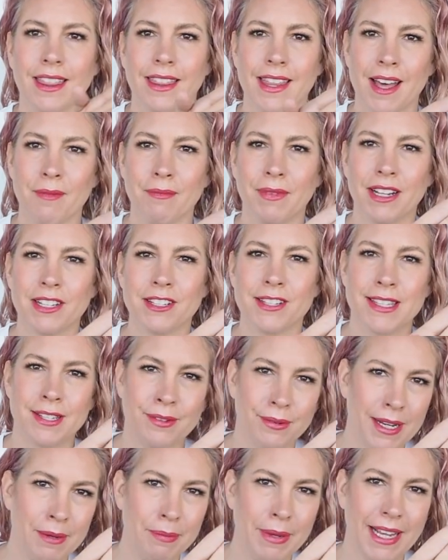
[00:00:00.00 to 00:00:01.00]
that much,
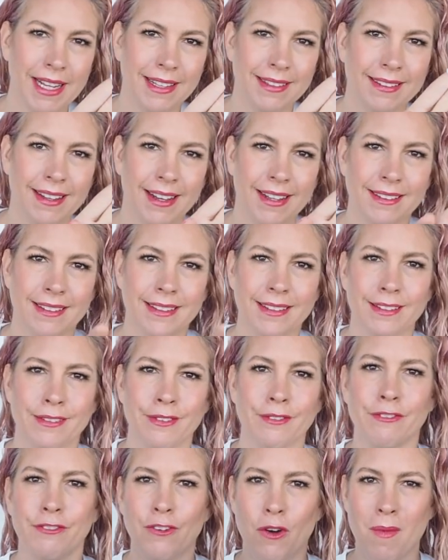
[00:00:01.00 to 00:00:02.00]
3 pea
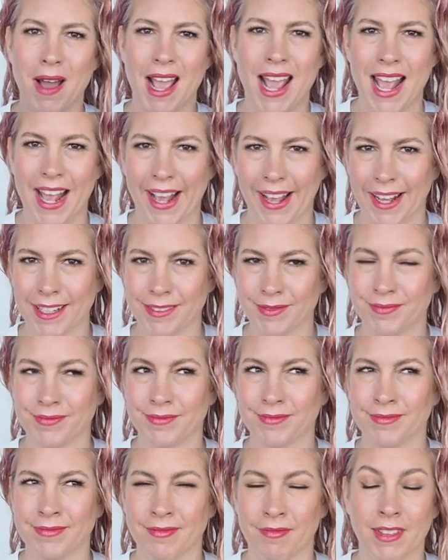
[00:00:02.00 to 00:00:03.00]
sizes for my hair.
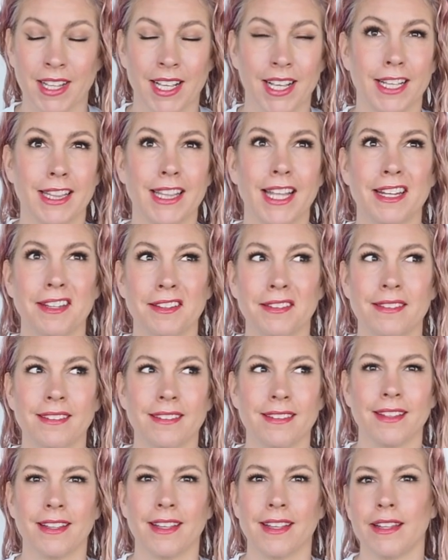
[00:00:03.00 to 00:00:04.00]
Like that
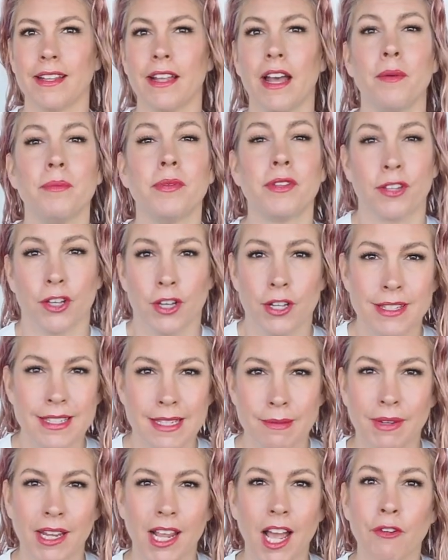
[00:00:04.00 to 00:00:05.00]
is absurd
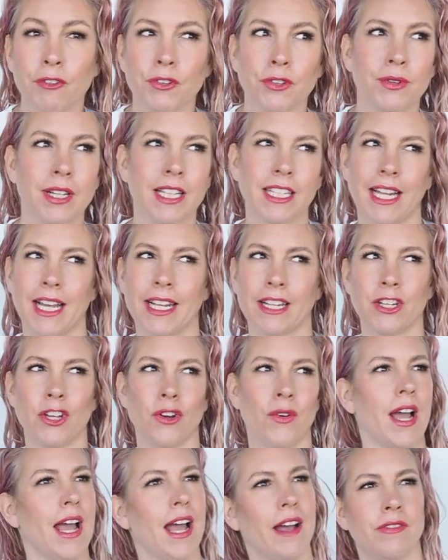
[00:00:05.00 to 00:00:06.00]
to me. I was really like,
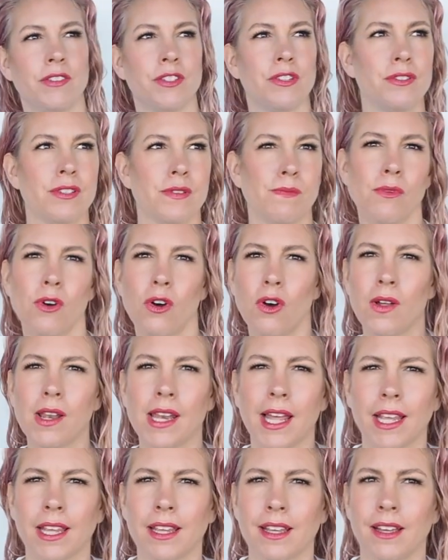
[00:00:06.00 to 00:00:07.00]
no, I have to use
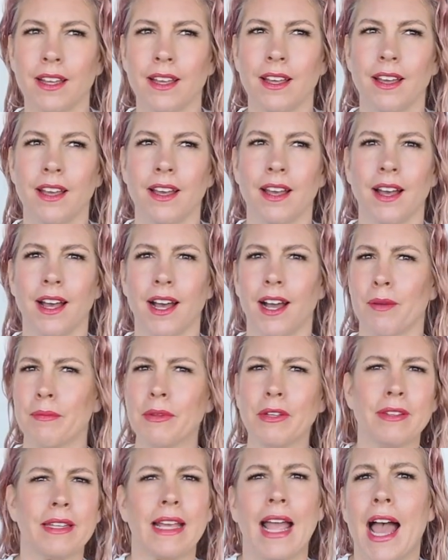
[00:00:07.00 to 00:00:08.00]
more. Like
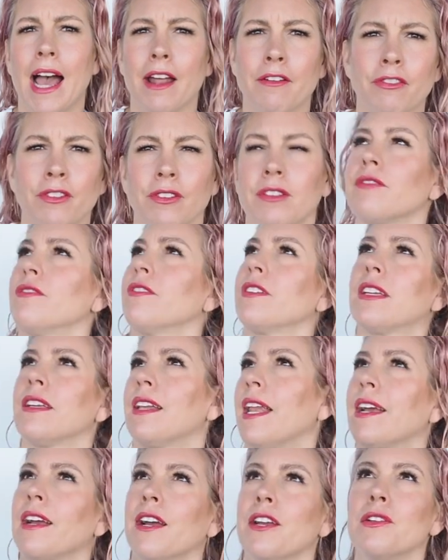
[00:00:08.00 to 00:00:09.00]
I'm using handfuls.
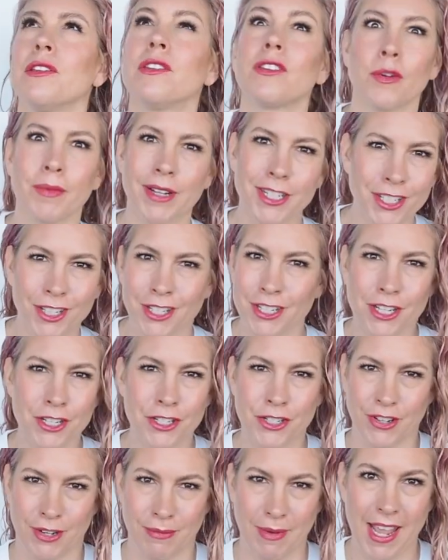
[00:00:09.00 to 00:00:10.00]
Like I use so much
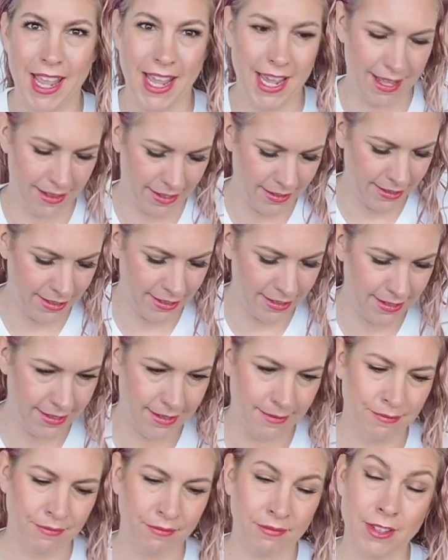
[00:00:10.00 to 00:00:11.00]
conditioner in my hair. This
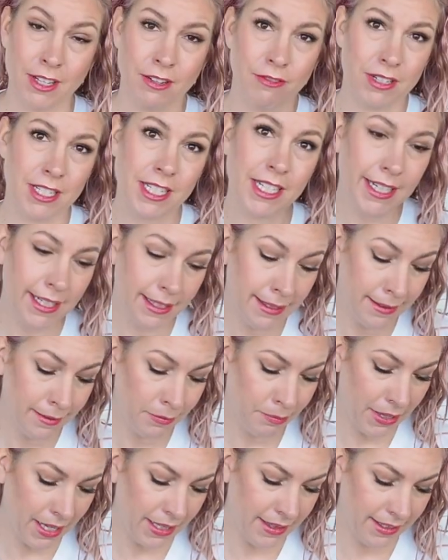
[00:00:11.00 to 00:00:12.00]
is
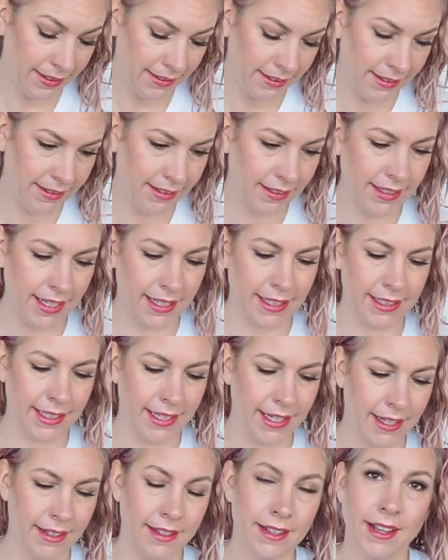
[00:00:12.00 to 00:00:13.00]
ridiculous, but this is
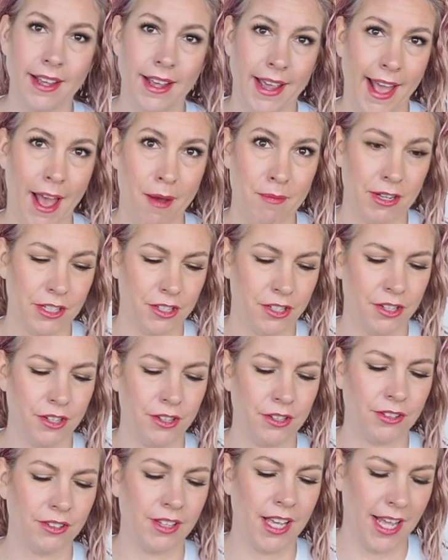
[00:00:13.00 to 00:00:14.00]
exactly how much you
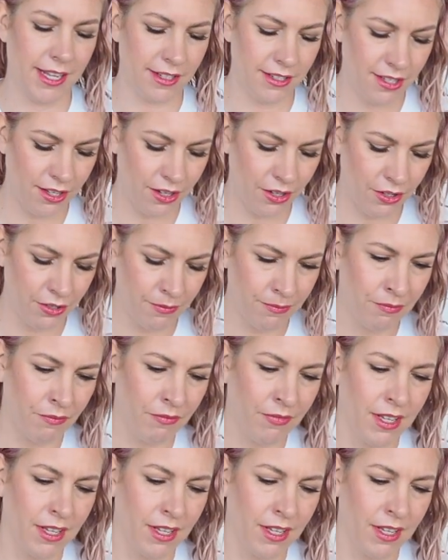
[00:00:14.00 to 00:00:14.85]
use. And so